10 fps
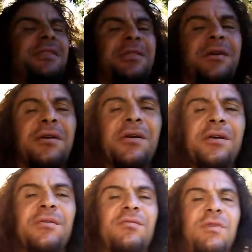the
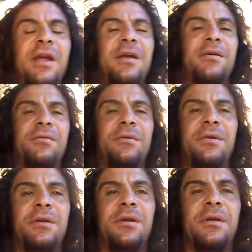third round,
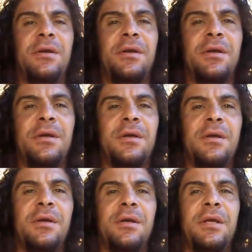
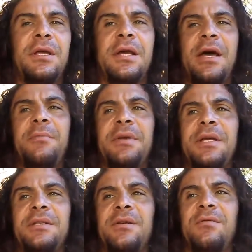he got him
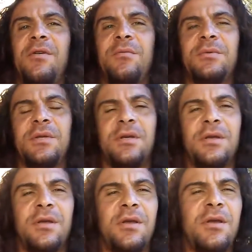against the ropes,
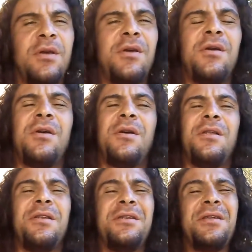
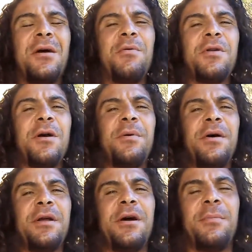doubled
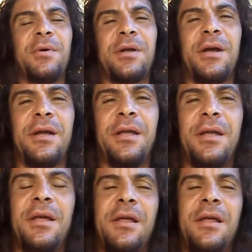up on an uppercut.